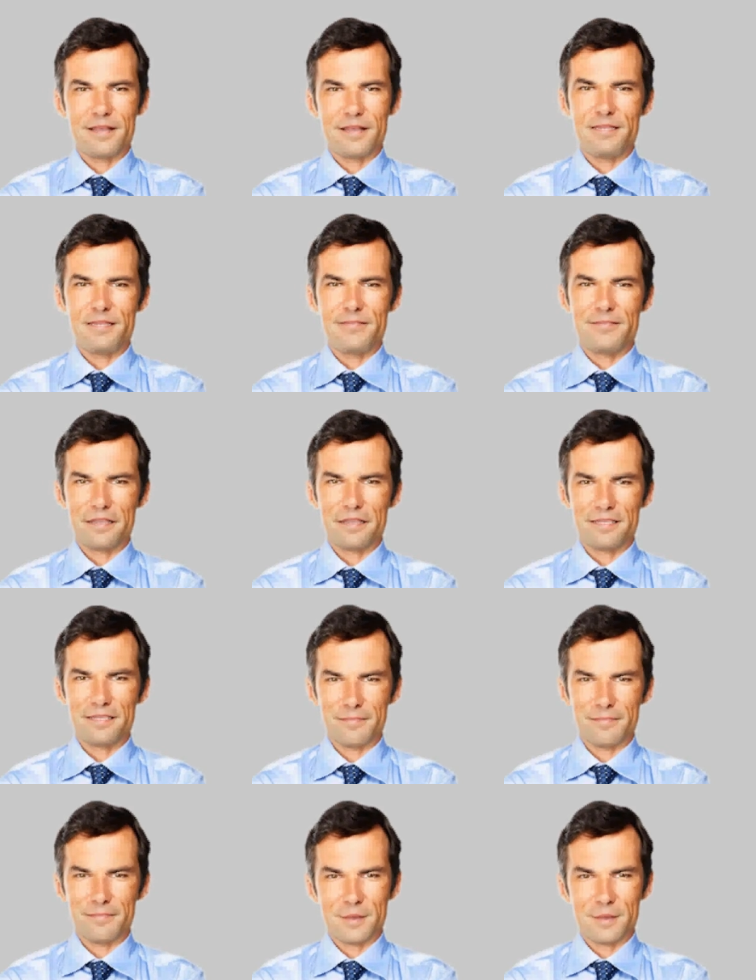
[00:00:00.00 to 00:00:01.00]
of hidden
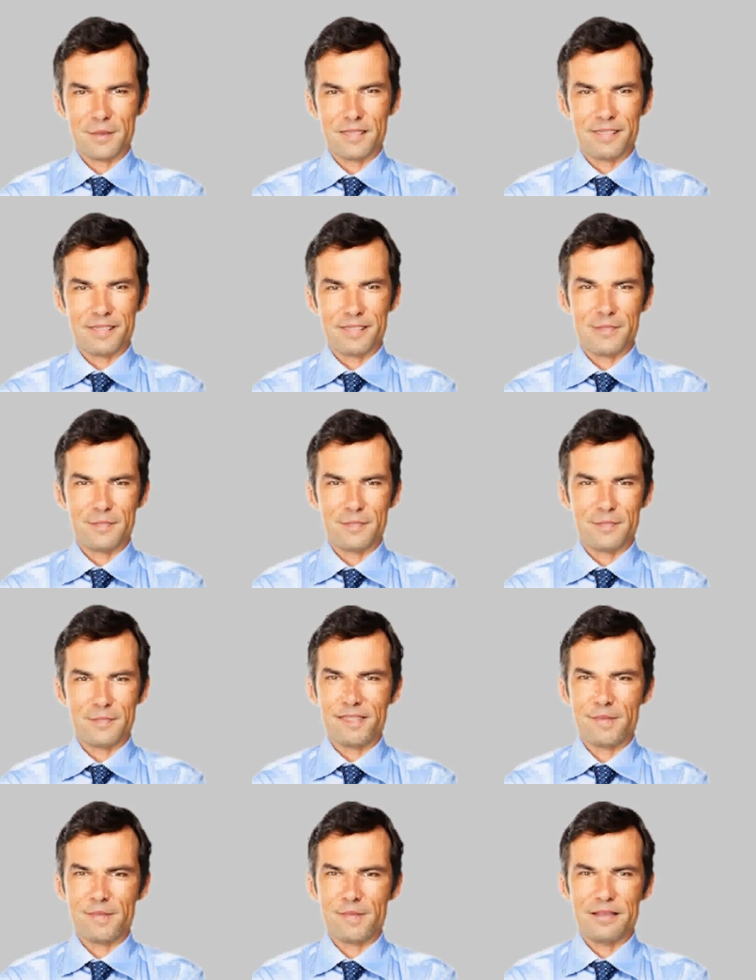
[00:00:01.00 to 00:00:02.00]
oppressors plotting to
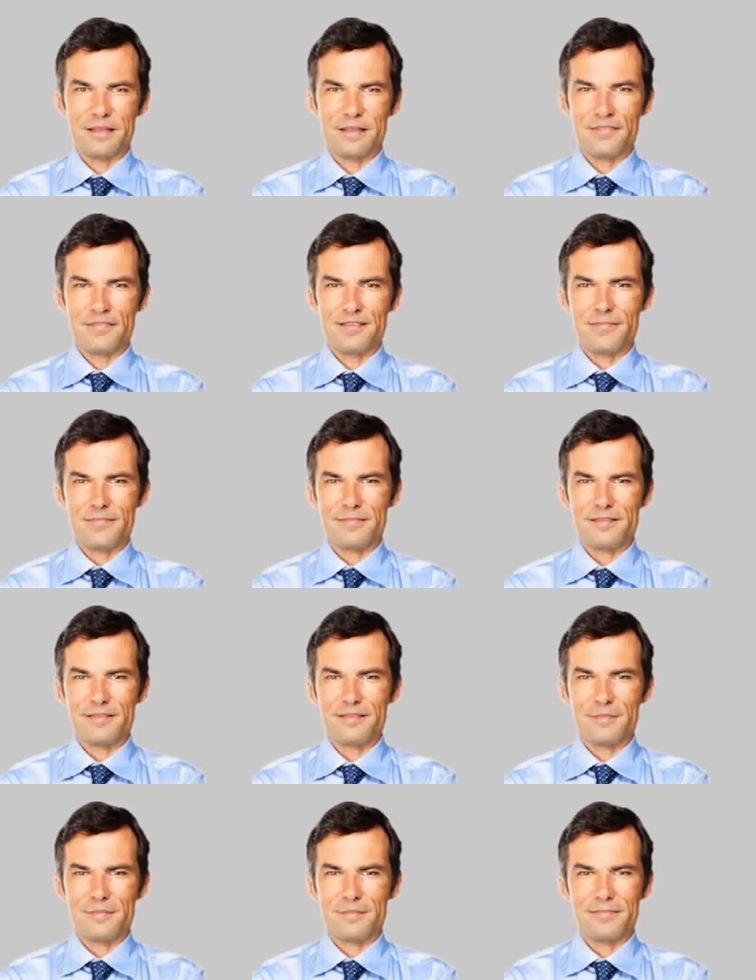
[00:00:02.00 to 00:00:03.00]
harm this or that
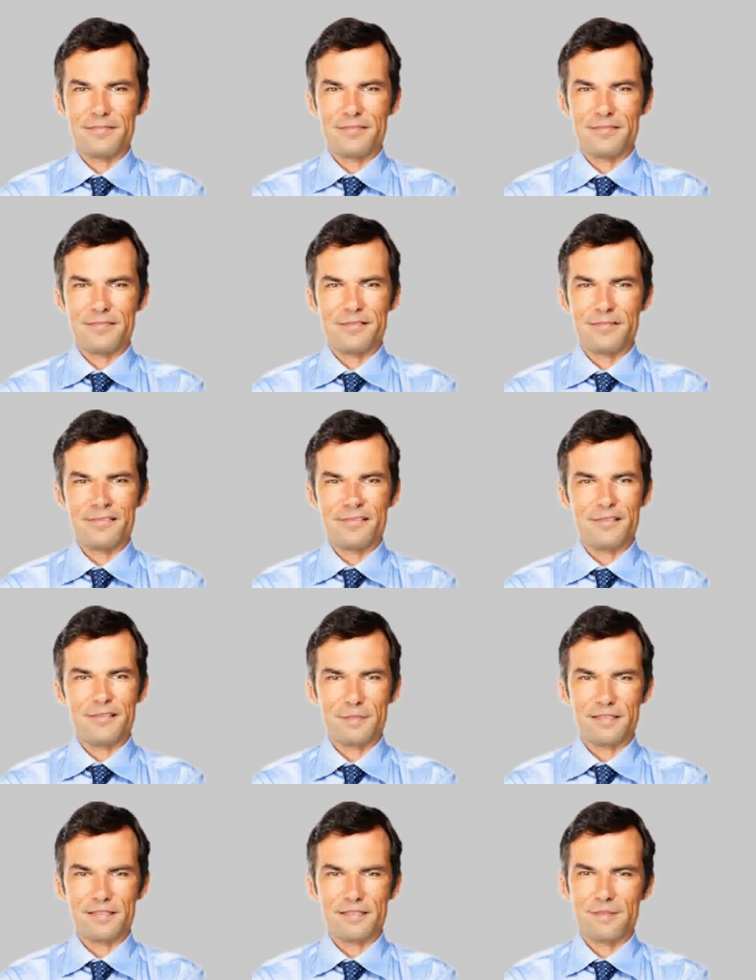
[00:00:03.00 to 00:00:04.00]
victim group.
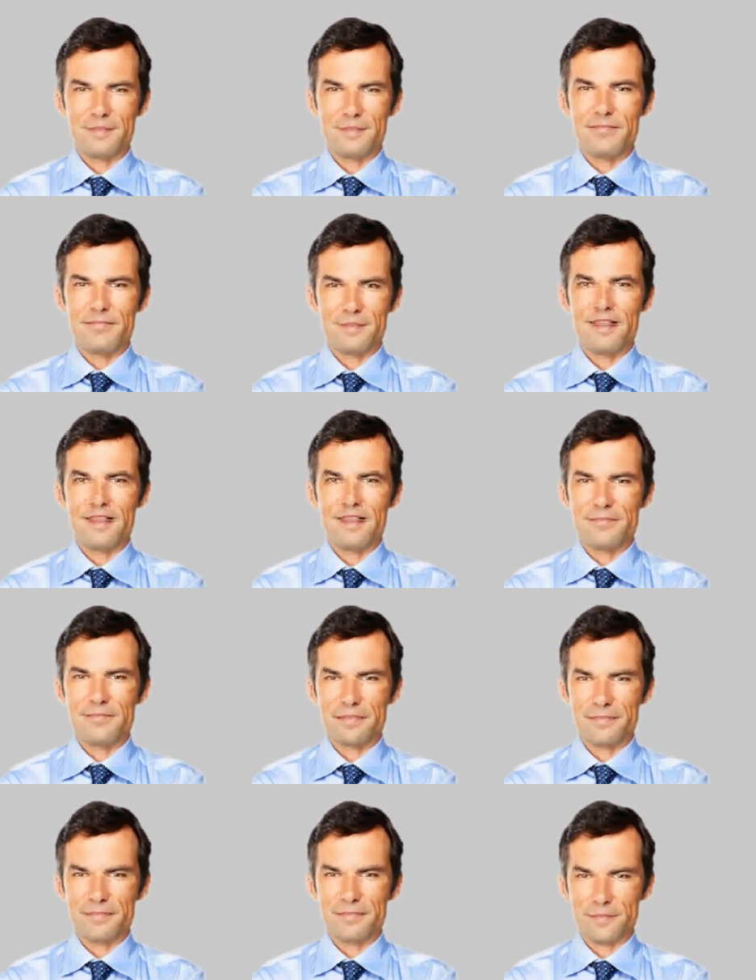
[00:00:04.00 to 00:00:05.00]
To be moral
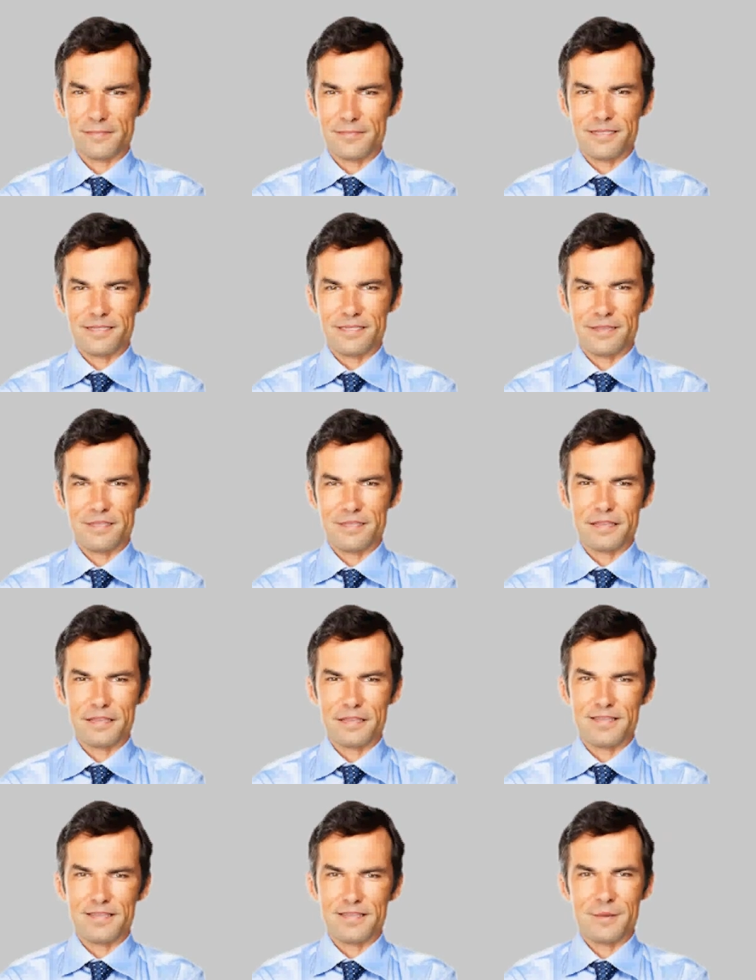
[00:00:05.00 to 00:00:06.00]
people, we must
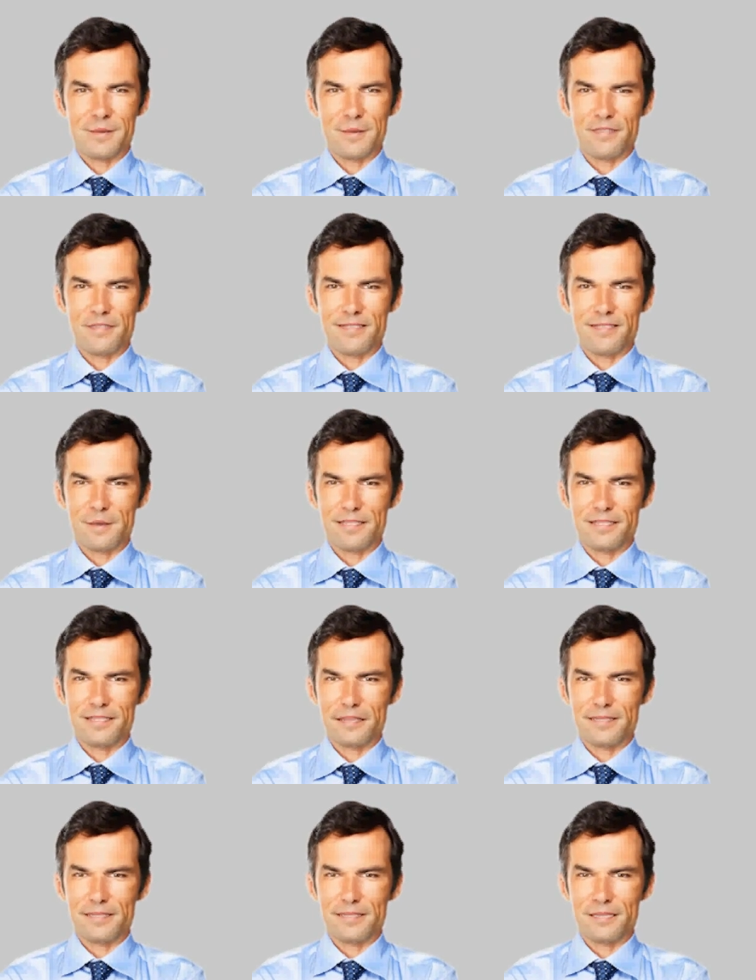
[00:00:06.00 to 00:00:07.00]
reject these social
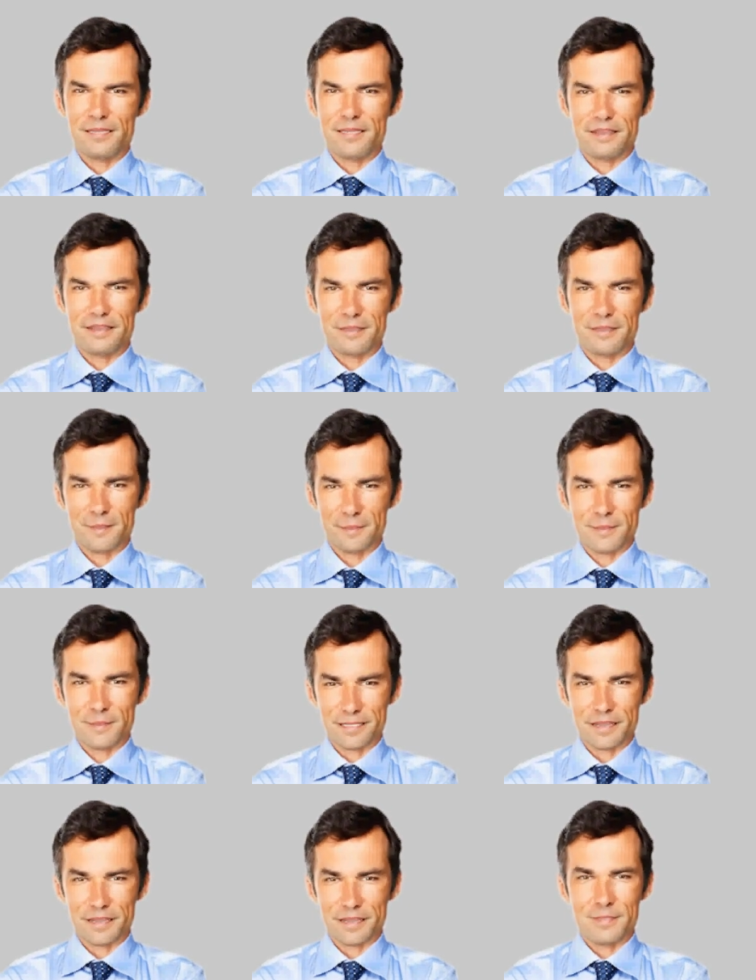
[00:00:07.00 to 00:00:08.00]
constructs and allow
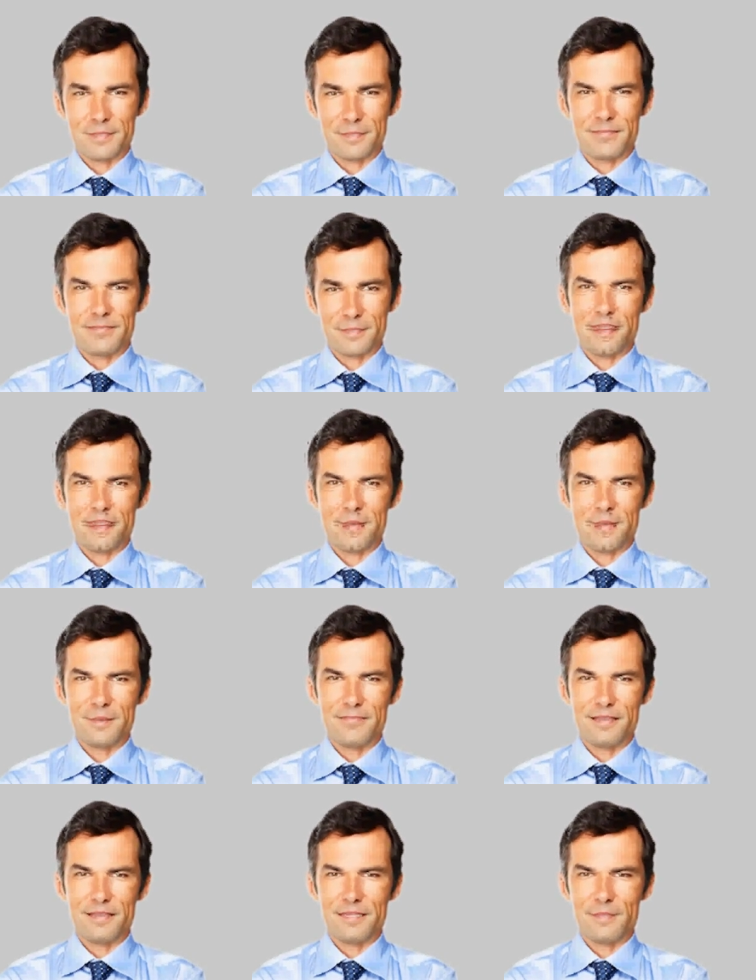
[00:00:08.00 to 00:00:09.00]
ourselves to be
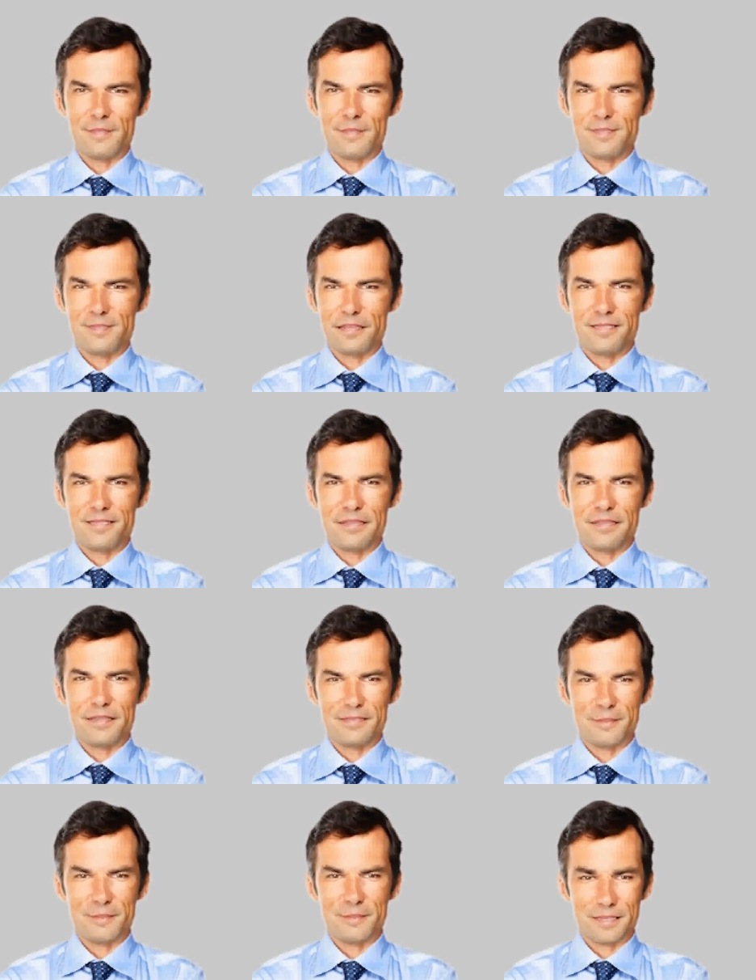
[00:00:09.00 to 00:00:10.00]
absorbed into the rest
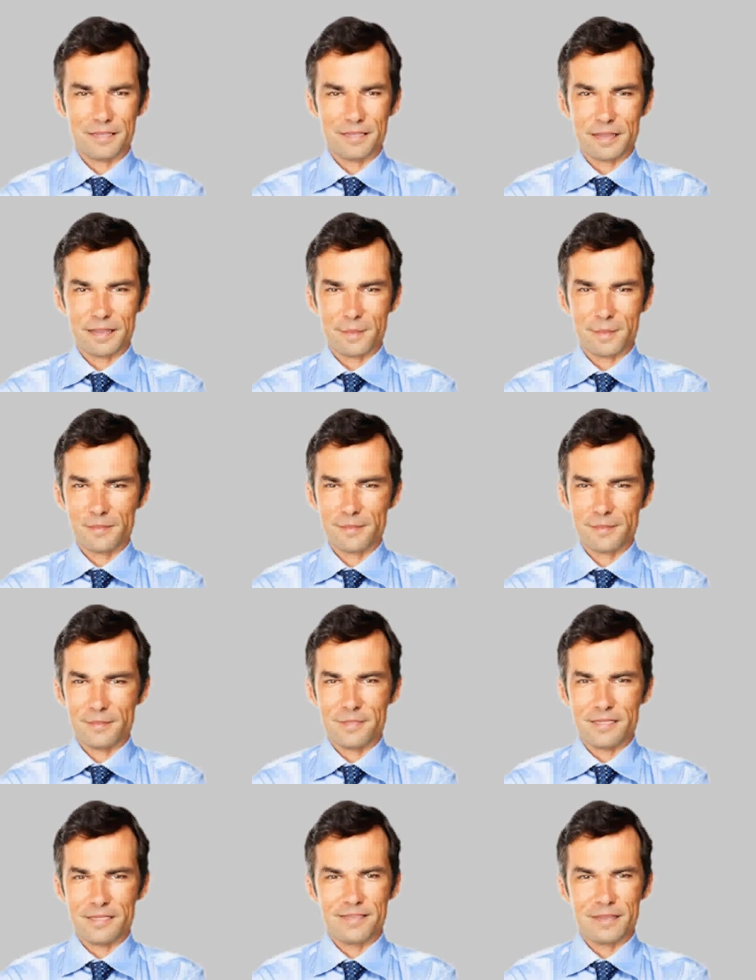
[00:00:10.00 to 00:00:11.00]
of the world along with
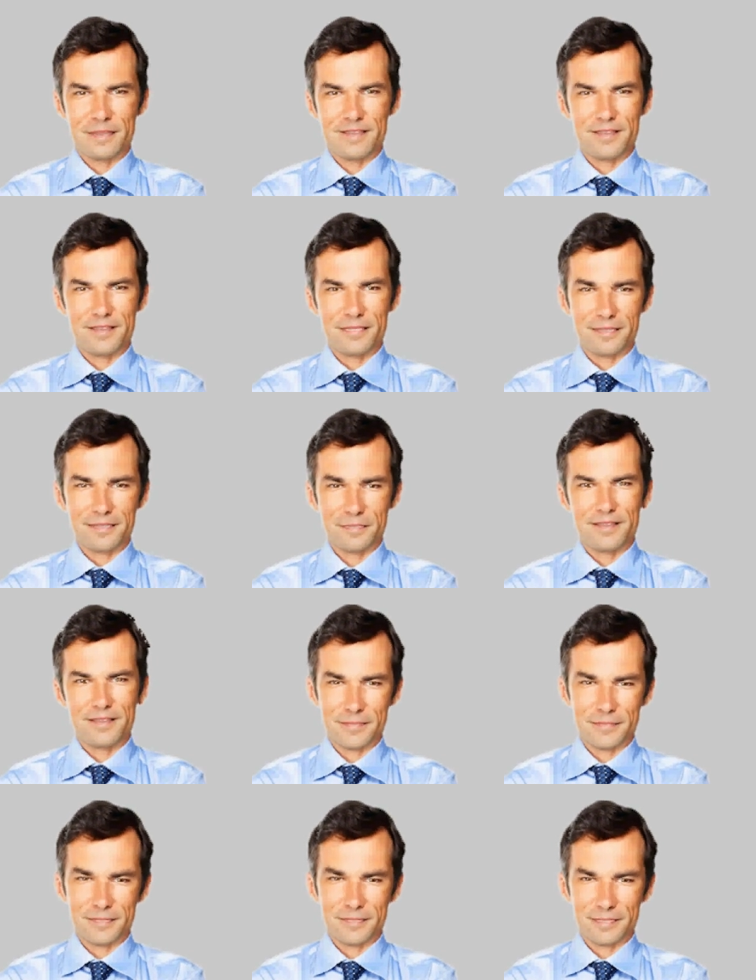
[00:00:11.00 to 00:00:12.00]
our unique histories,